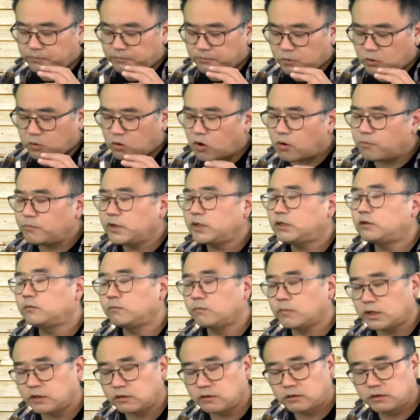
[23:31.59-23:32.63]

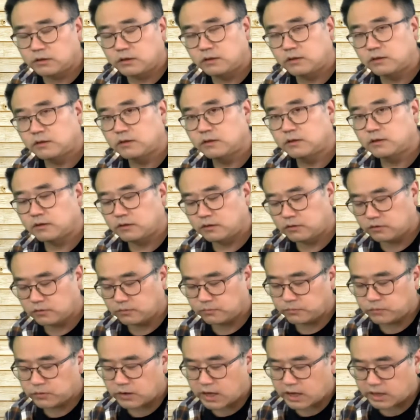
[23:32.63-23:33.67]
commitment to
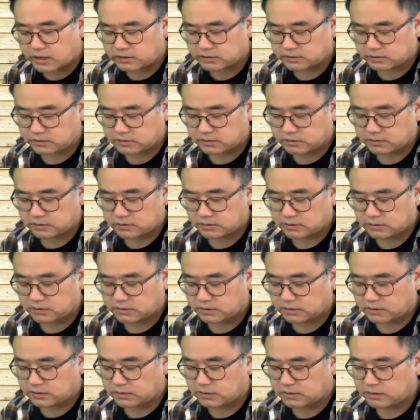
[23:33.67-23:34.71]
bless
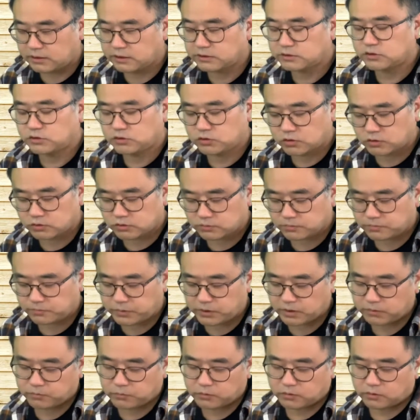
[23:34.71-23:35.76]
his chosen
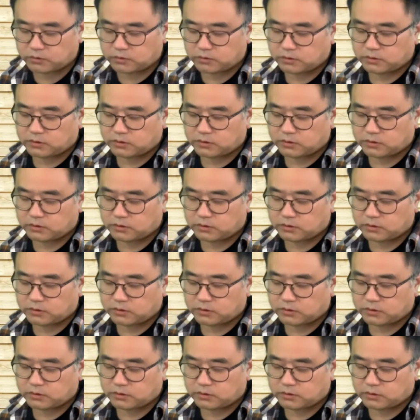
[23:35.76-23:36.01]
people